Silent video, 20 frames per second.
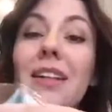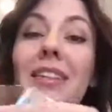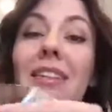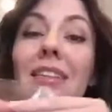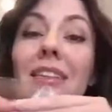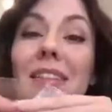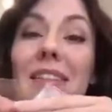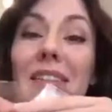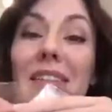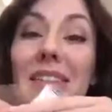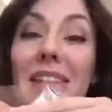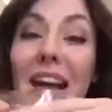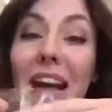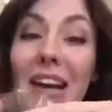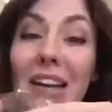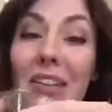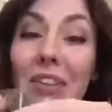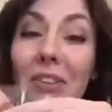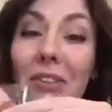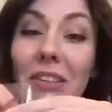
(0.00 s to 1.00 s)
This is
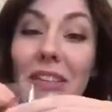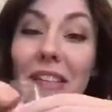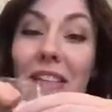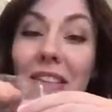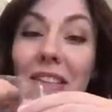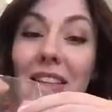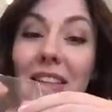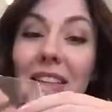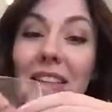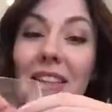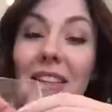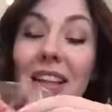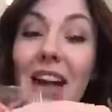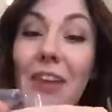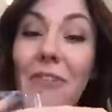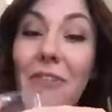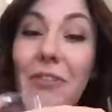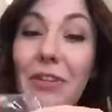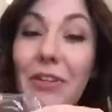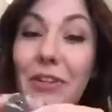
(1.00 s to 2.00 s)
actually the little
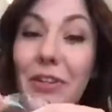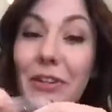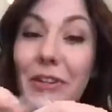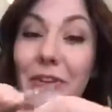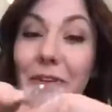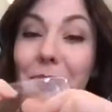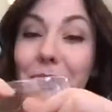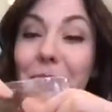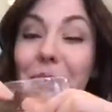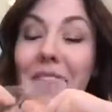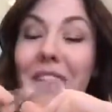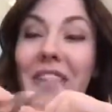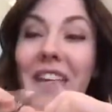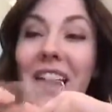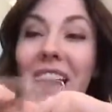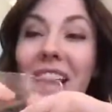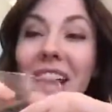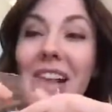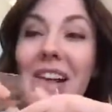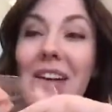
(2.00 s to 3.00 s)
envelope
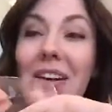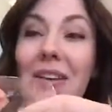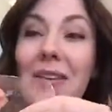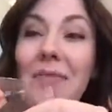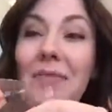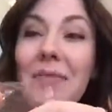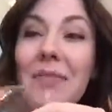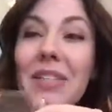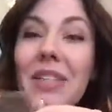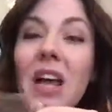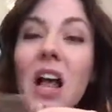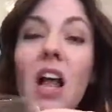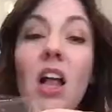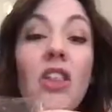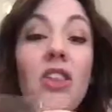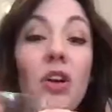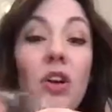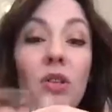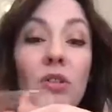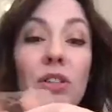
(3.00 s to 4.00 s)
that comes,
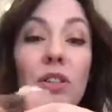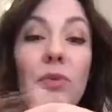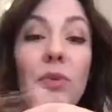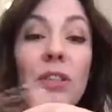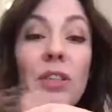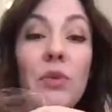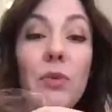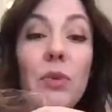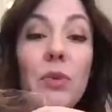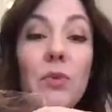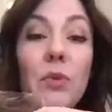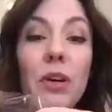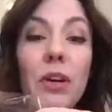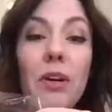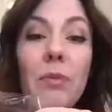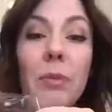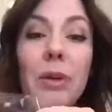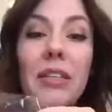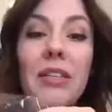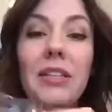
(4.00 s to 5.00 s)
the host ones would
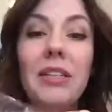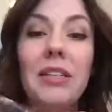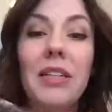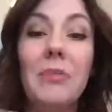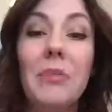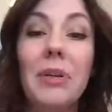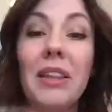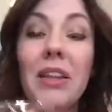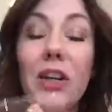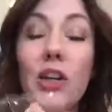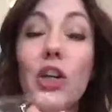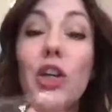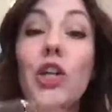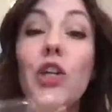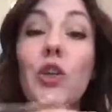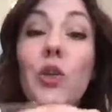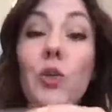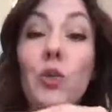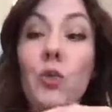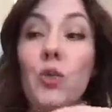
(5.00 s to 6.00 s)
work, Brenda Lee, but they're
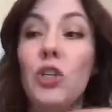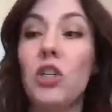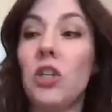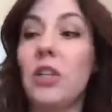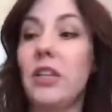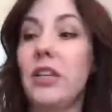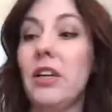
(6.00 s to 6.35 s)
huge.